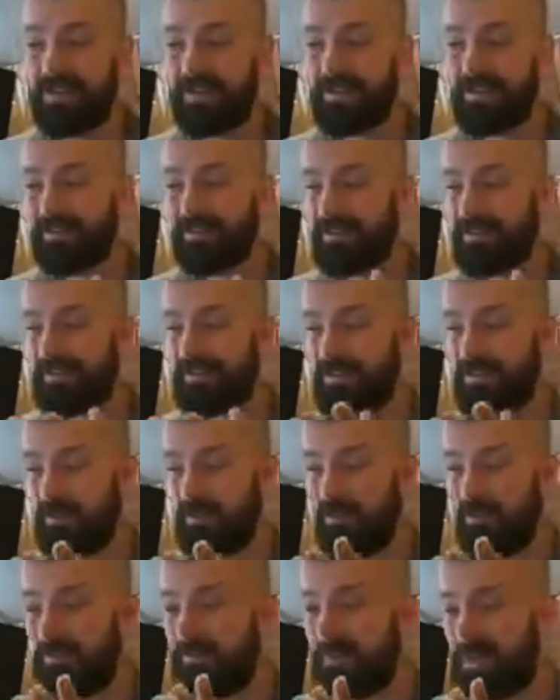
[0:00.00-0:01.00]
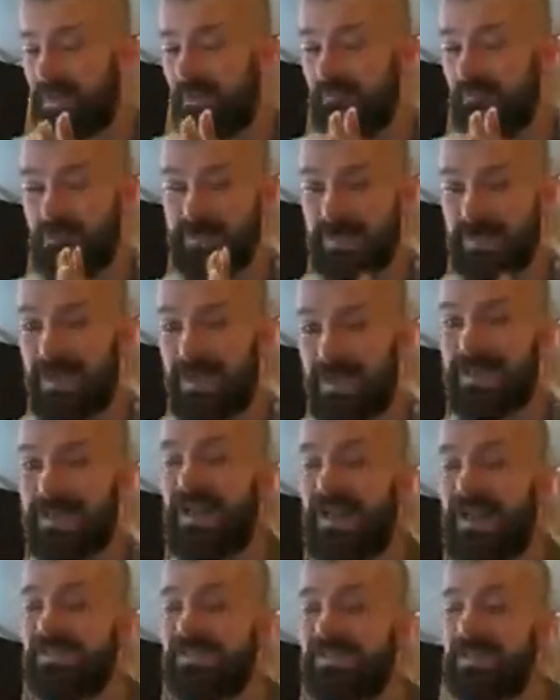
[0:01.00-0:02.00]
Like, if he's
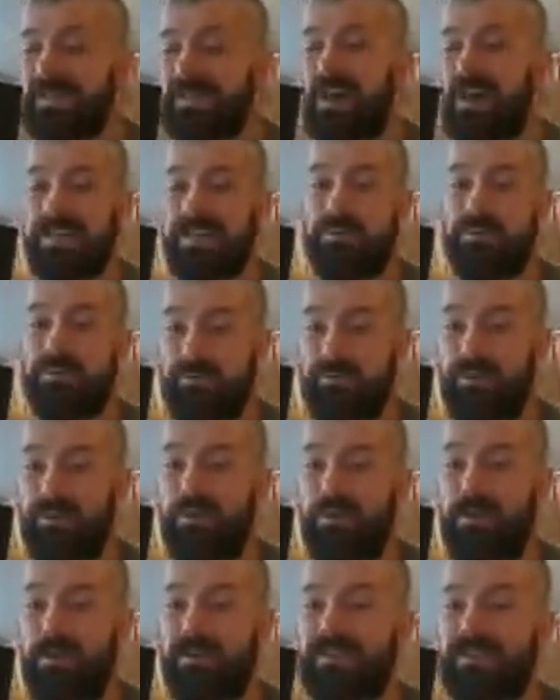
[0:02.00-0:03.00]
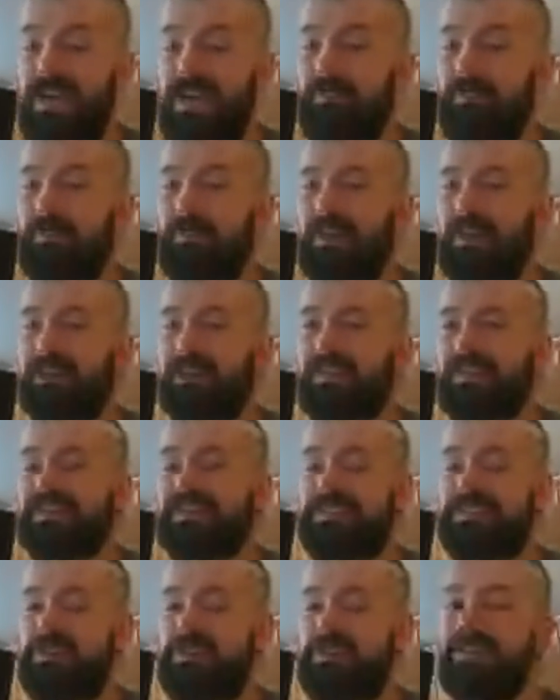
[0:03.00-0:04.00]
not dead, he's in a hospital for a long time. Like,
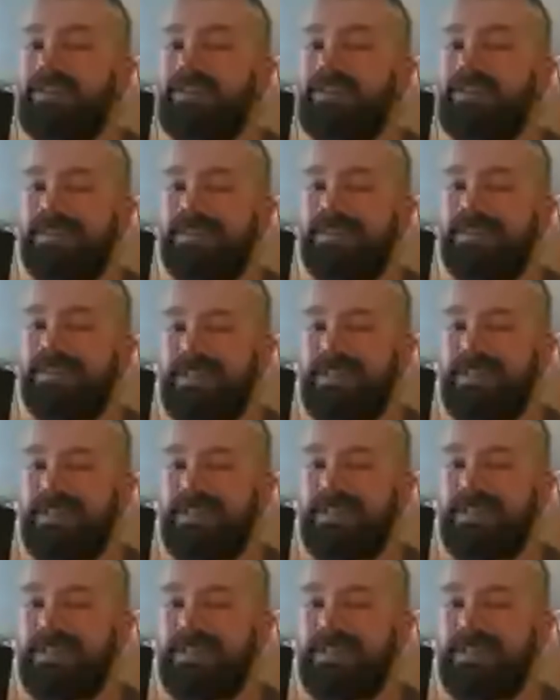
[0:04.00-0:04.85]
it's just different.